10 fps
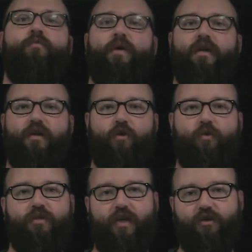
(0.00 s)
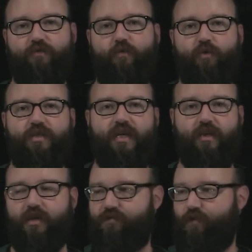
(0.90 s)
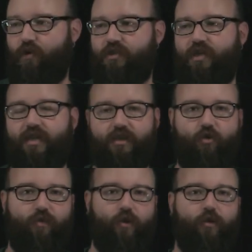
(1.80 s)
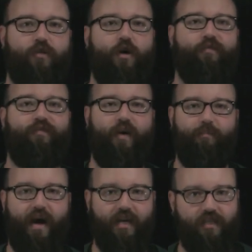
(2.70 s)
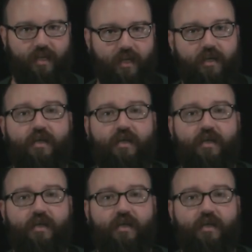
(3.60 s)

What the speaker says: We can ignore section 14 as far as sizing overcurrents off of ampacity.